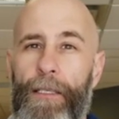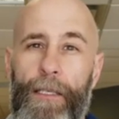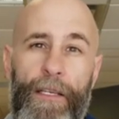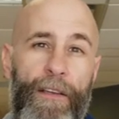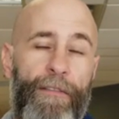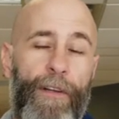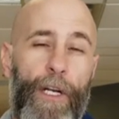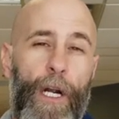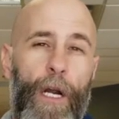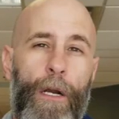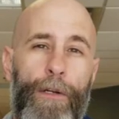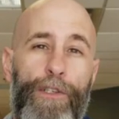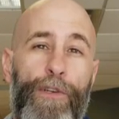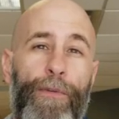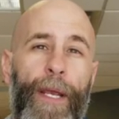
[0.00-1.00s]
given
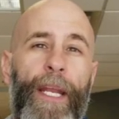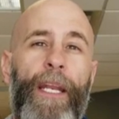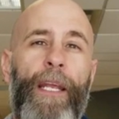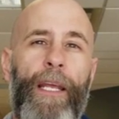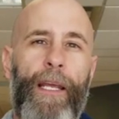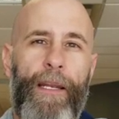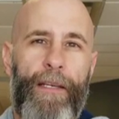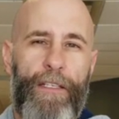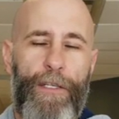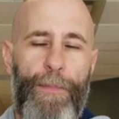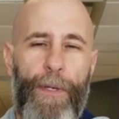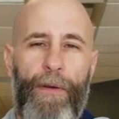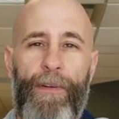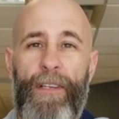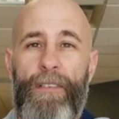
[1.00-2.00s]
our training and
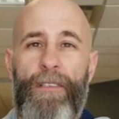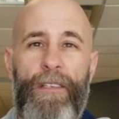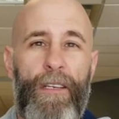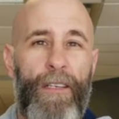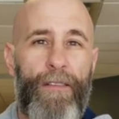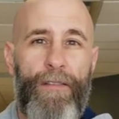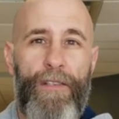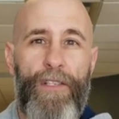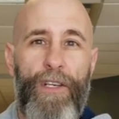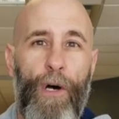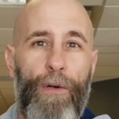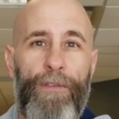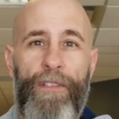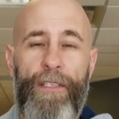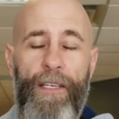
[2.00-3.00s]
experience to
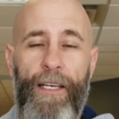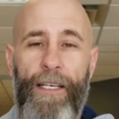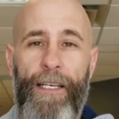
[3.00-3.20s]
consult